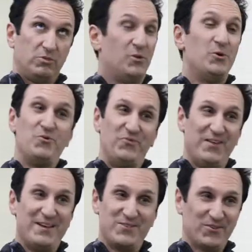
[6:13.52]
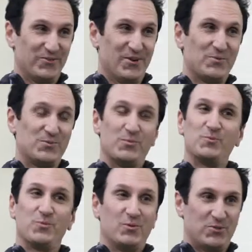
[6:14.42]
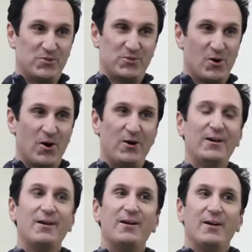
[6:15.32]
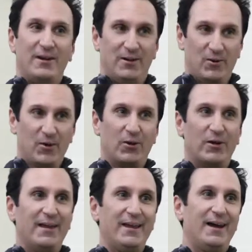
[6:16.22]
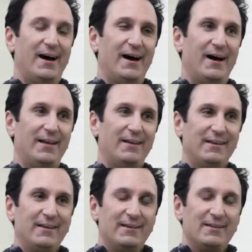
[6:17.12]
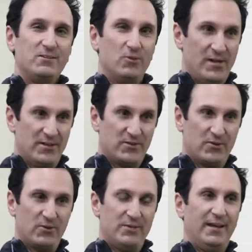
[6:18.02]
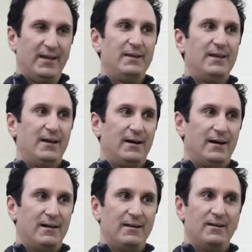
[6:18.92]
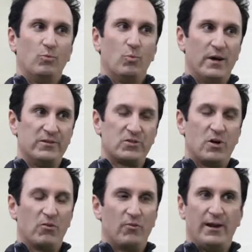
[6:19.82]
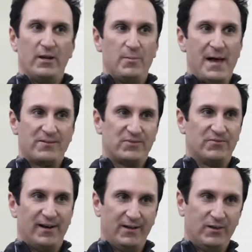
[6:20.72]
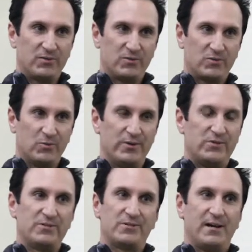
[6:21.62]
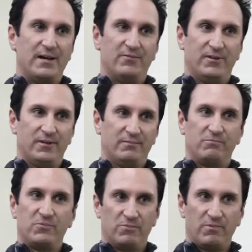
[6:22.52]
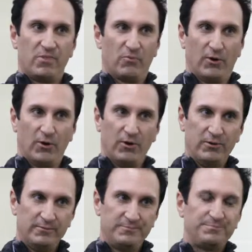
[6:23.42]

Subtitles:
2 feature films I'm supposed to start in early 2013. One's called Random Acts of Violence, which is kind of a thriller.